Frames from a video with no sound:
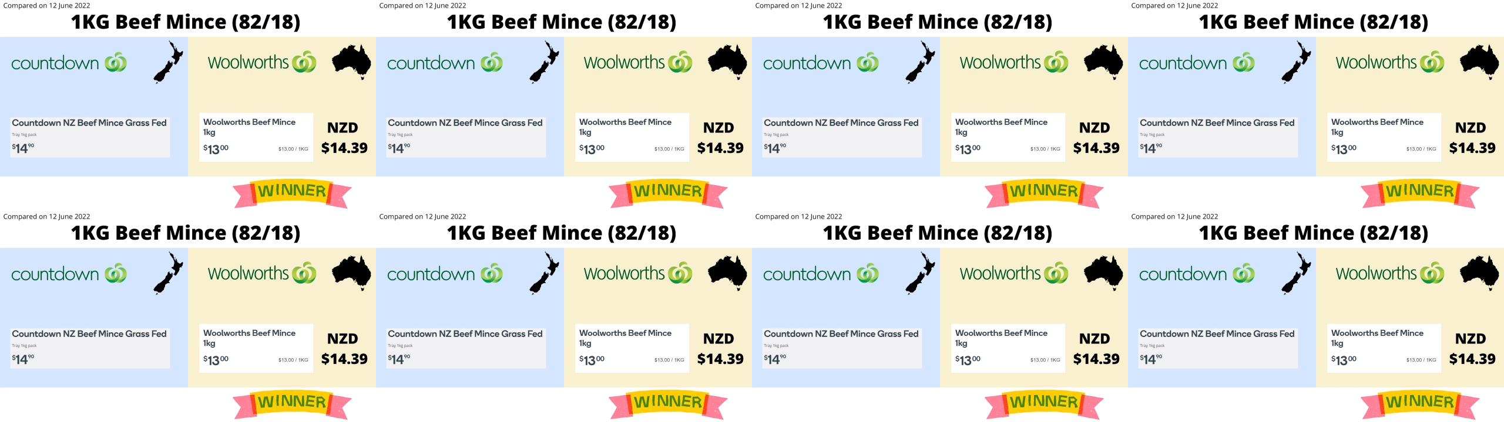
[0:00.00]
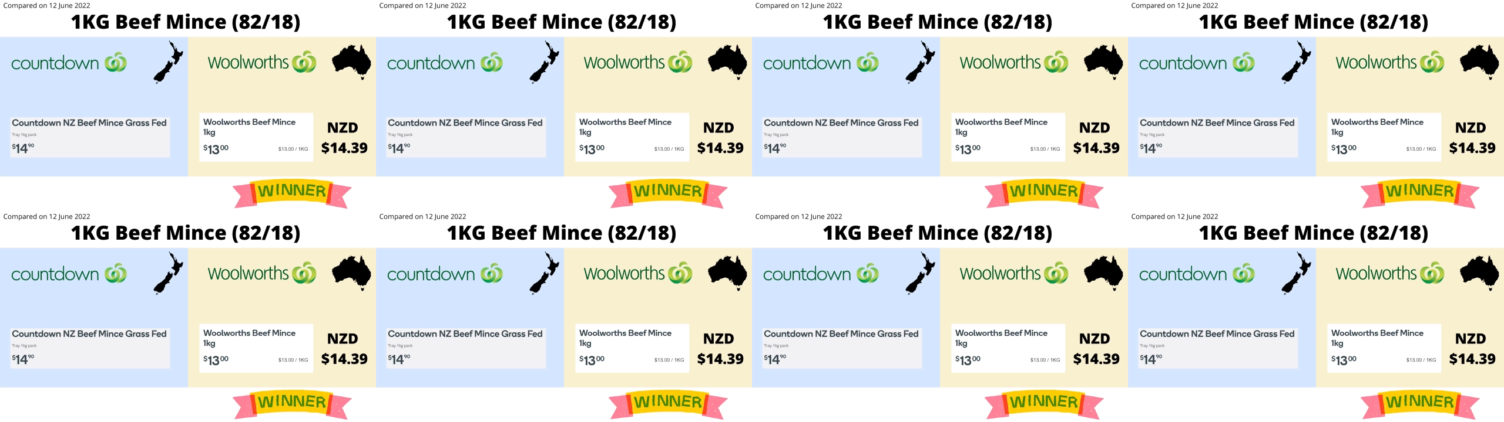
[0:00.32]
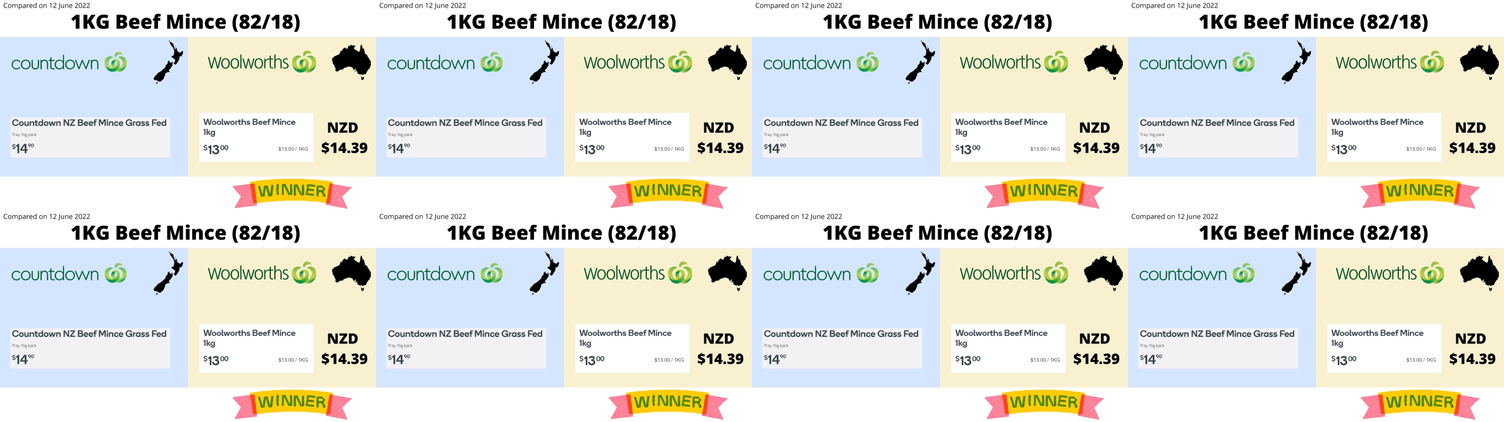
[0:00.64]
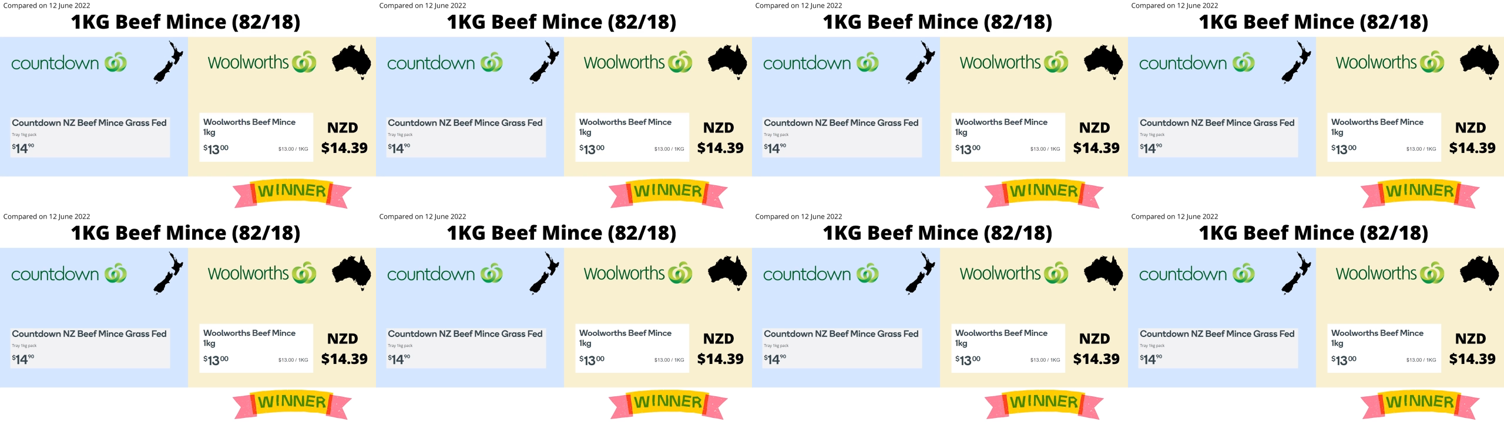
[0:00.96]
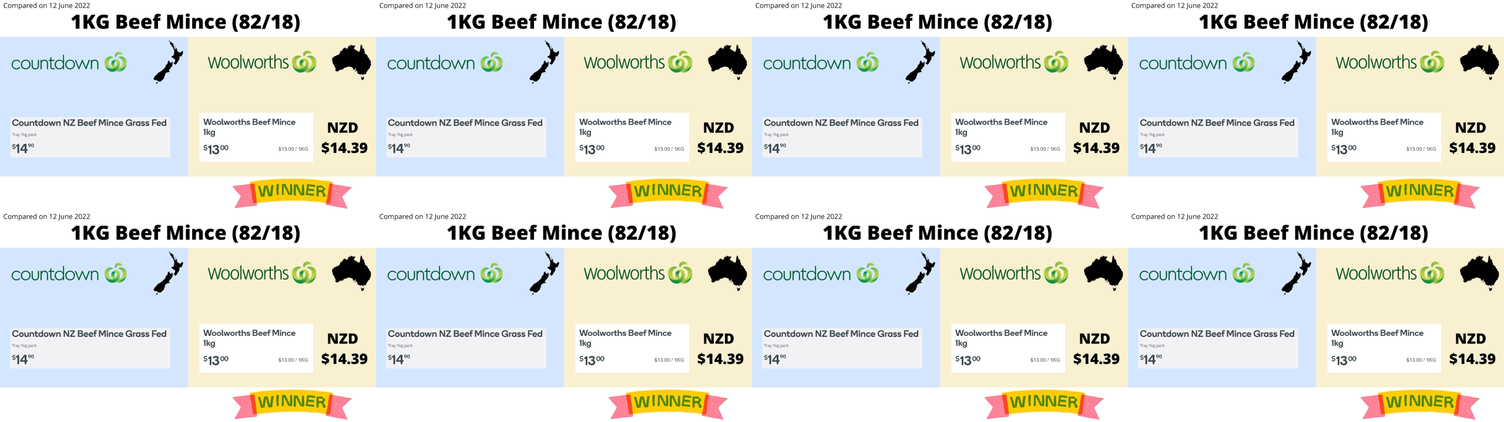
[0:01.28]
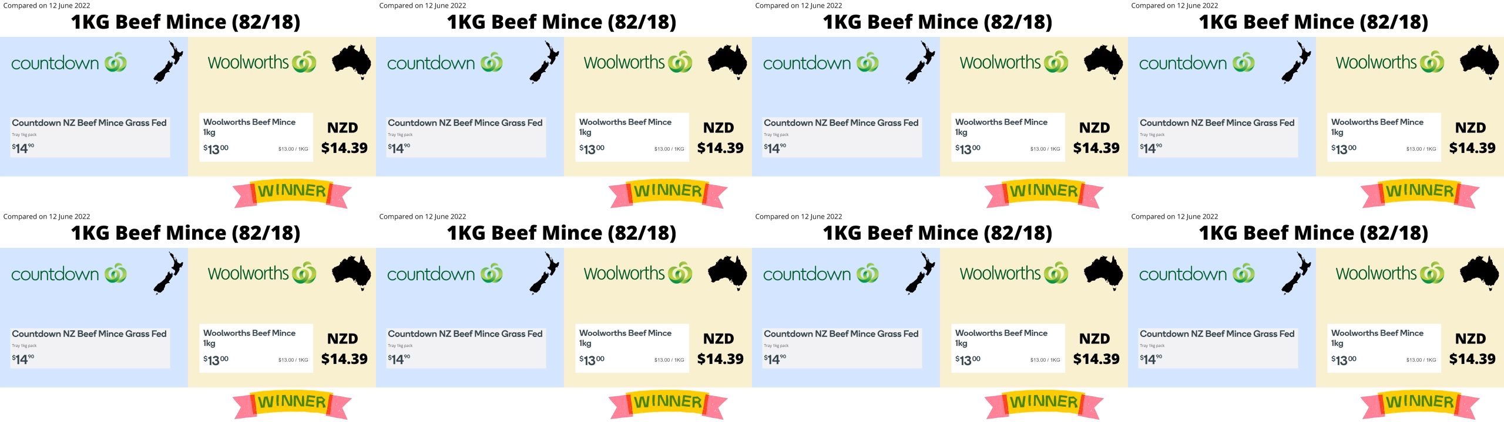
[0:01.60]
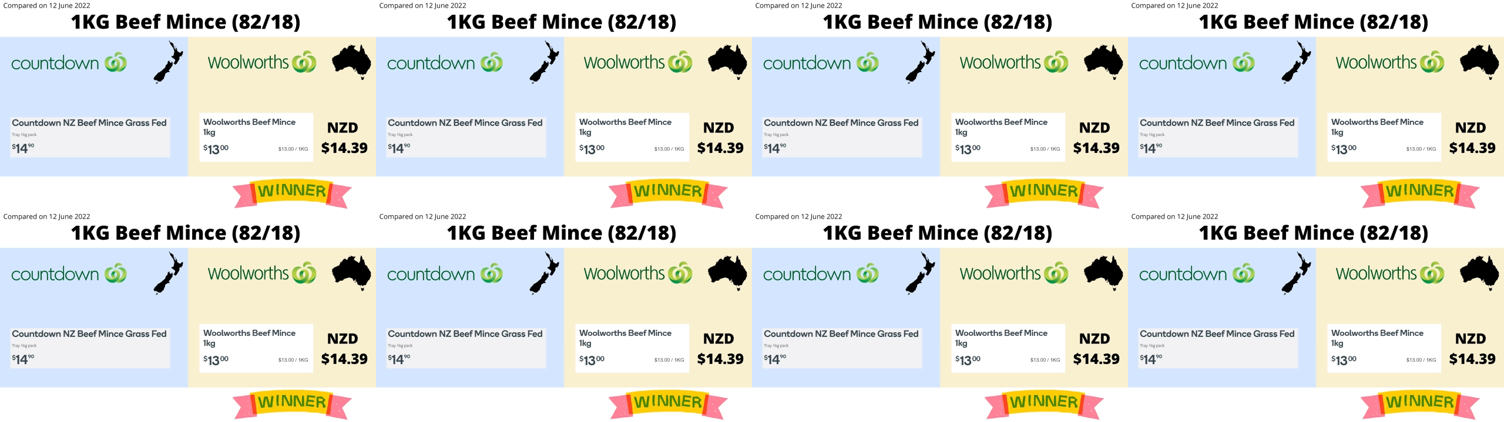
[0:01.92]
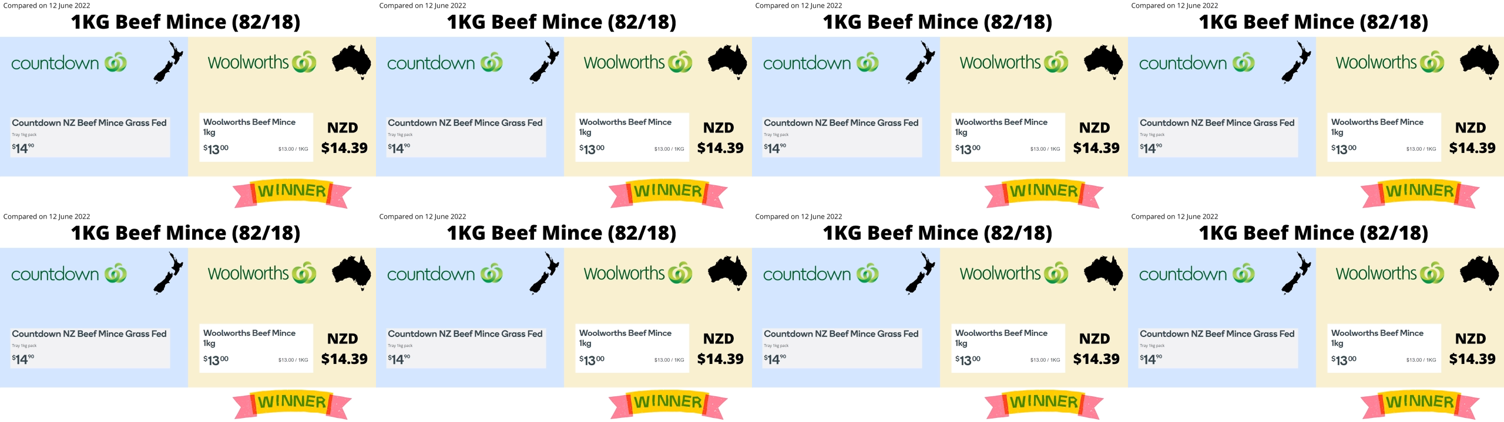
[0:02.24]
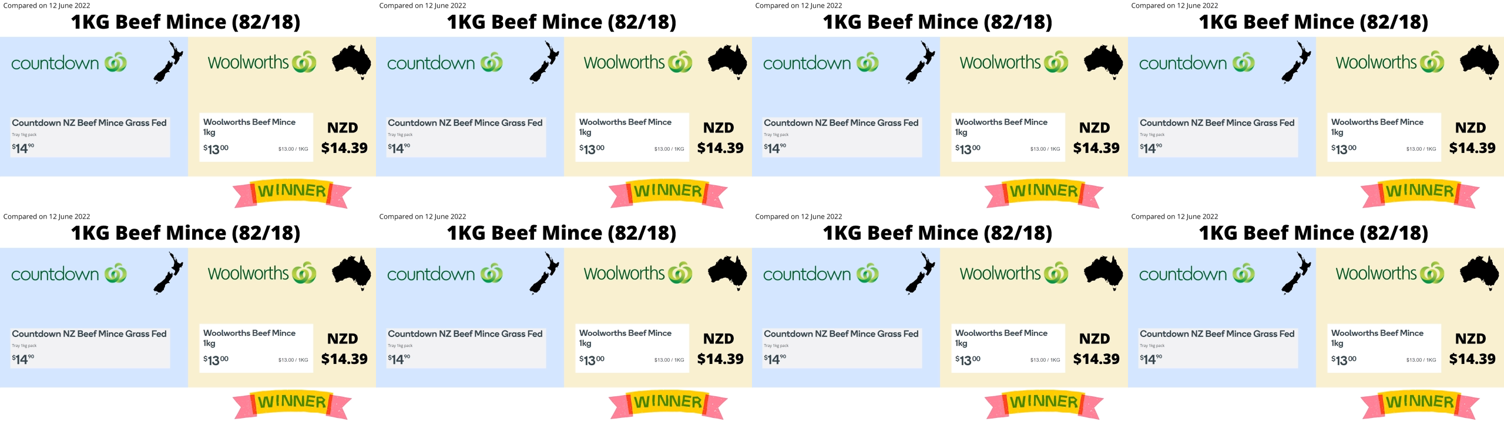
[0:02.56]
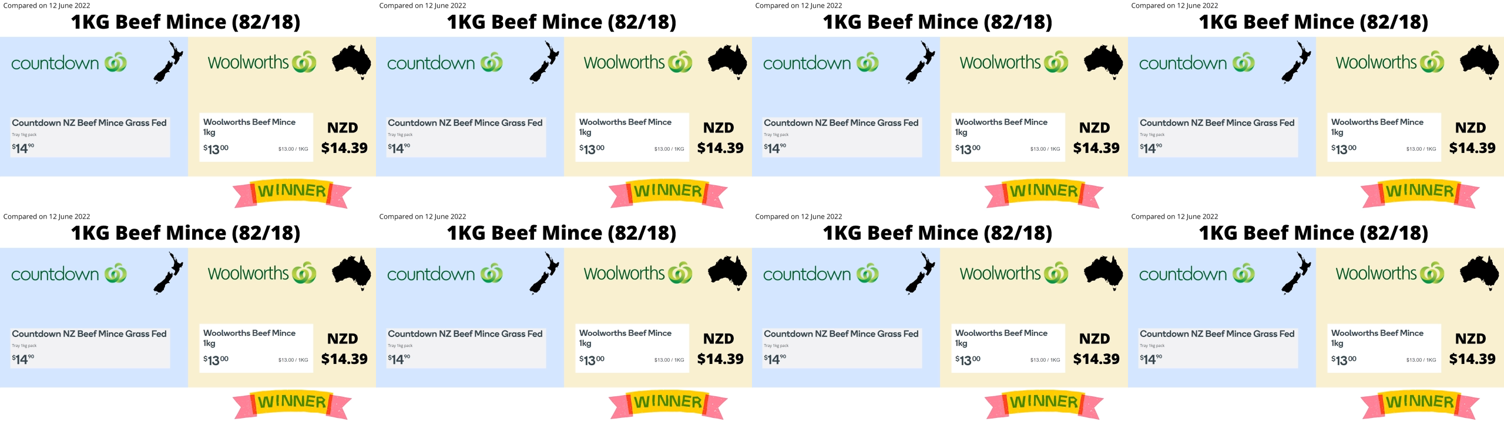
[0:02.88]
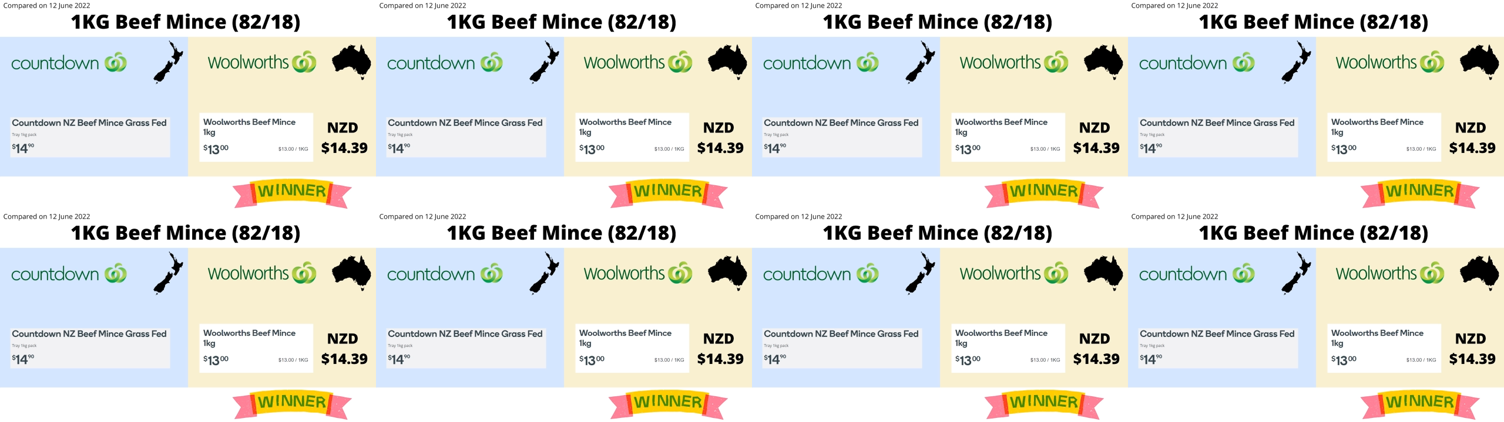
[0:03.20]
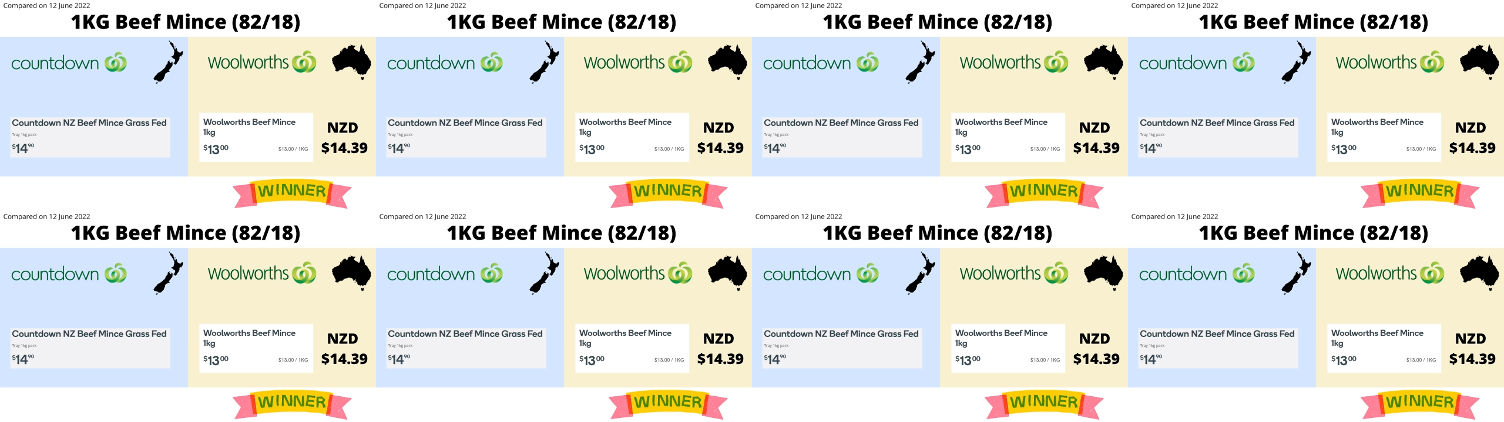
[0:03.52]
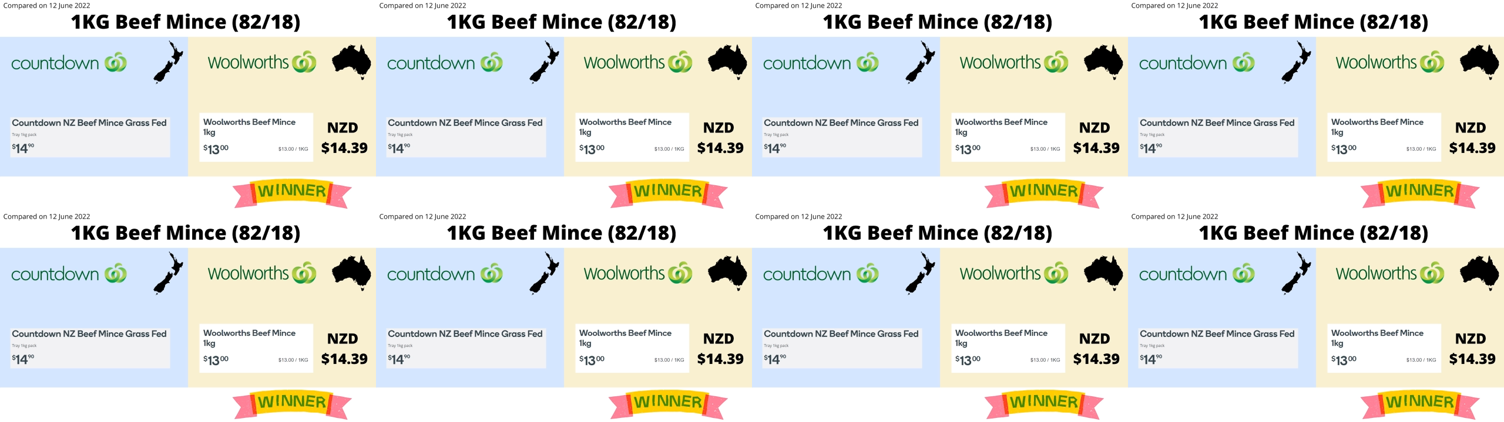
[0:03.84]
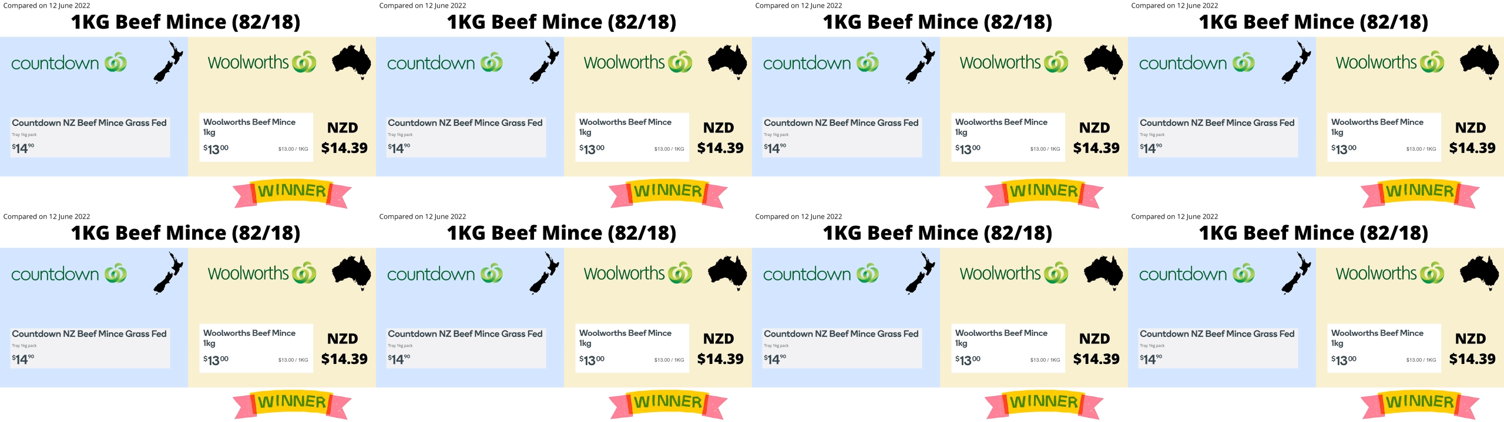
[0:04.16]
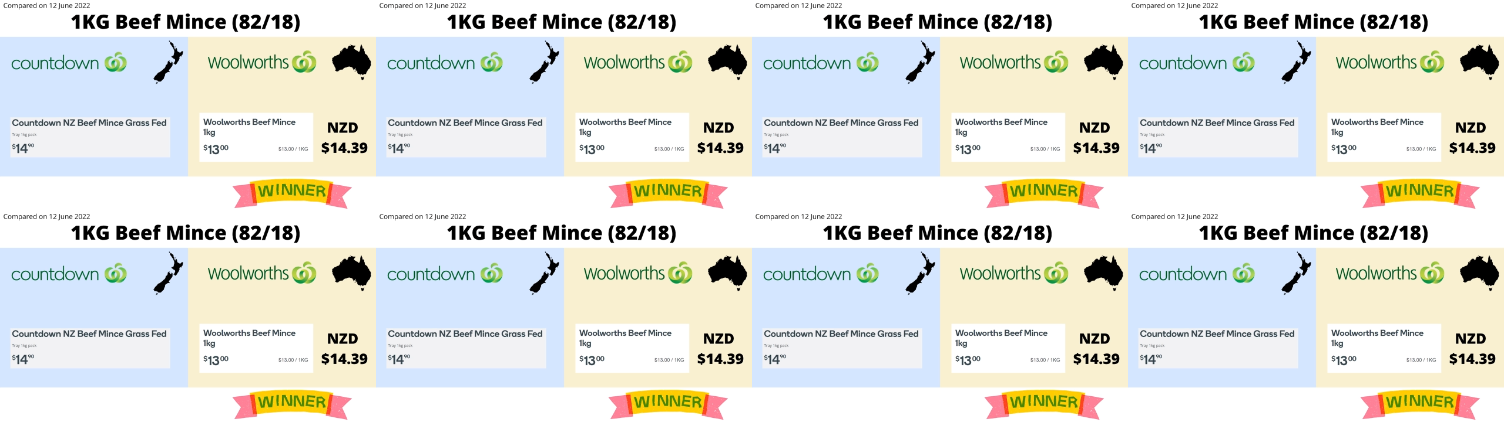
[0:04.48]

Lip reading: [unreadable: no face in view]